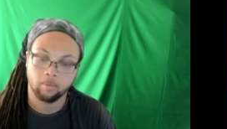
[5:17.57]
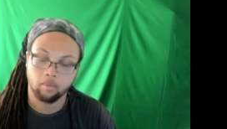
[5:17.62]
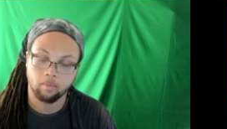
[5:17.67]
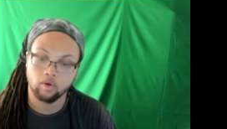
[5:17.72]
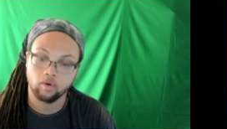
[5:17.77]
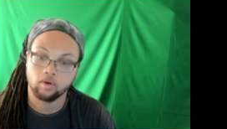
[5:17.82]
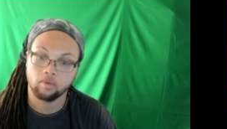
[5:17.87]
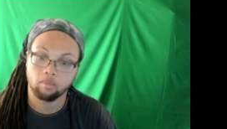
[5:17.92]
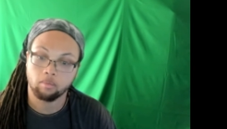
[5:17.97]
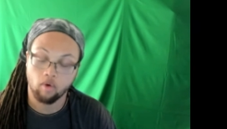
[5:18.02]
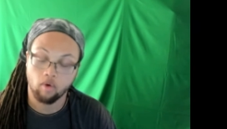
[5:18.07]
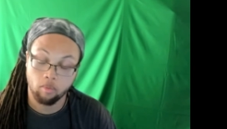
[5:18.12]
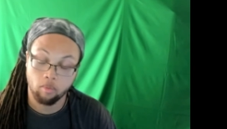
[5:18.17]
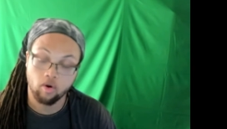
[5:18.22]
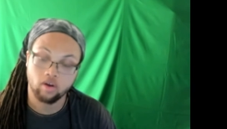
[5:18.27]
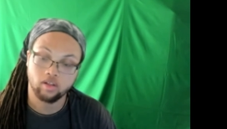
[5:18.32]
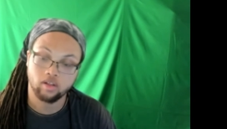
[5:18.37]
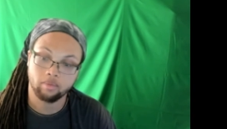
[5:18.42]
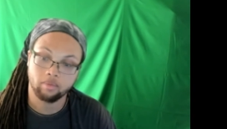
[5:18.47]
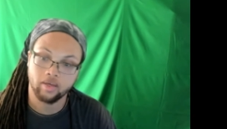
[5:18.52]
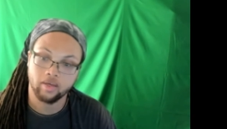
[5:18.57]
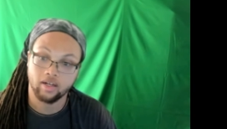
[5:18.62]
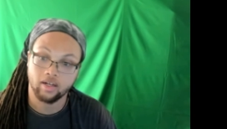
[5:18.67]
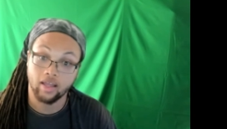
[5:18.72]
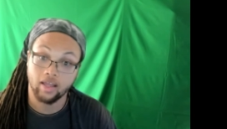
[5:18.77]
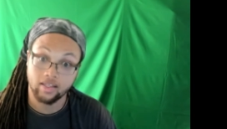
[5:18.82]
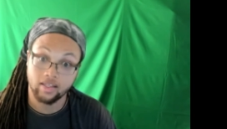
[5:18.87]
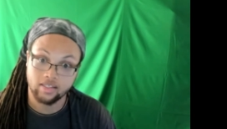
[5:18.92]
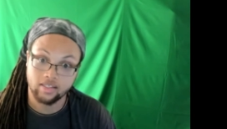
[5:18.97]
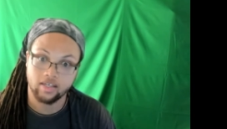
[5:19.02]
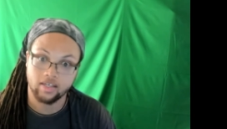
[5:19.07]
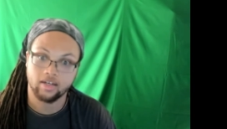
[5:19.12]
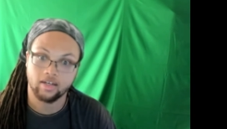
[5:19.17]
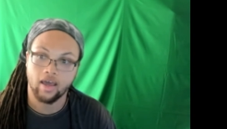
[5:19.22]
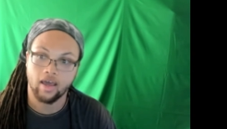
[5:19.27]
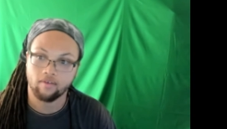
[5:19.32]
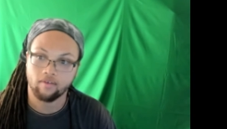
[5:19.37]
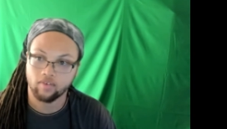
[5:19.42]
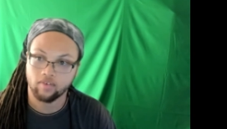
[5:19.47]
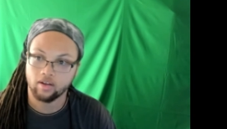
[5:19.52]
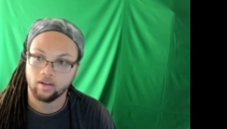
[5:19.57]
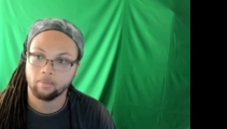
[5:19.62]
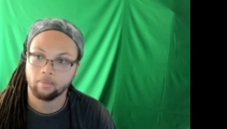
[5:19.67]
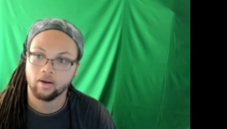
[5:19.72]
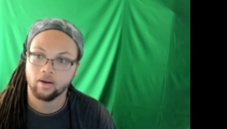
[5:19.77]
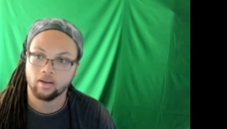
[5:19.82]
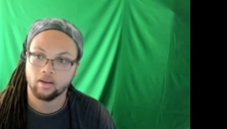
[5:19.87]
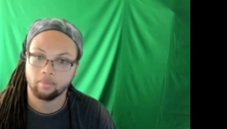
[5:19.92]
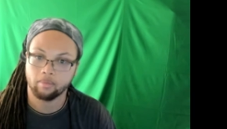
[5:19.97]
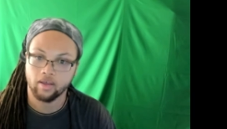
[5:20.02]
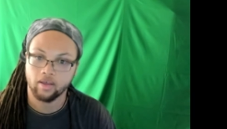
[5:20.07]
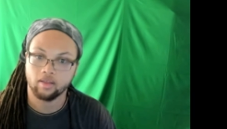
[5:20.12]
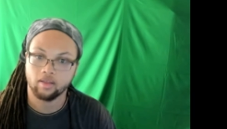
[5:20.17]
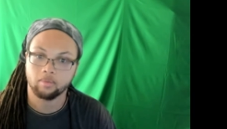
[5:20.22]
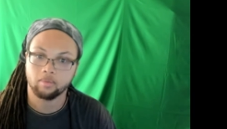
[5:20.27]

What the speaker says: more importantly being a light skinned African American male,